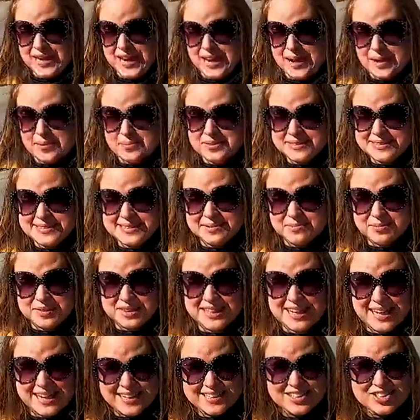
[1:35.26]
grab some
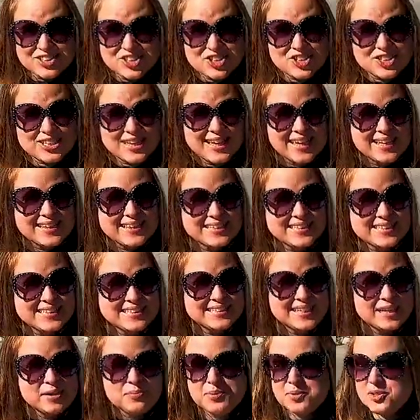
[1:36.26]
lunch. This
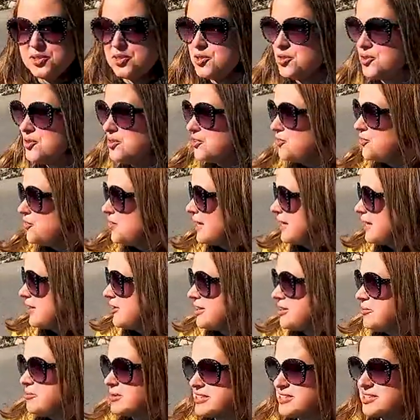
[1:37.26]
is a beautiful
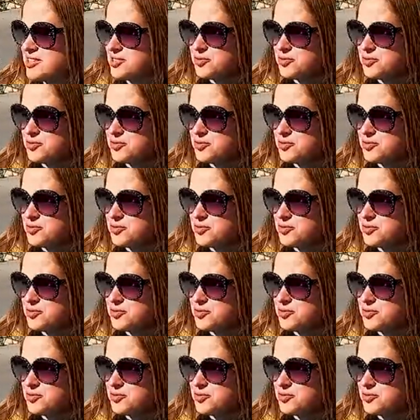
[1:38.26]
area. We're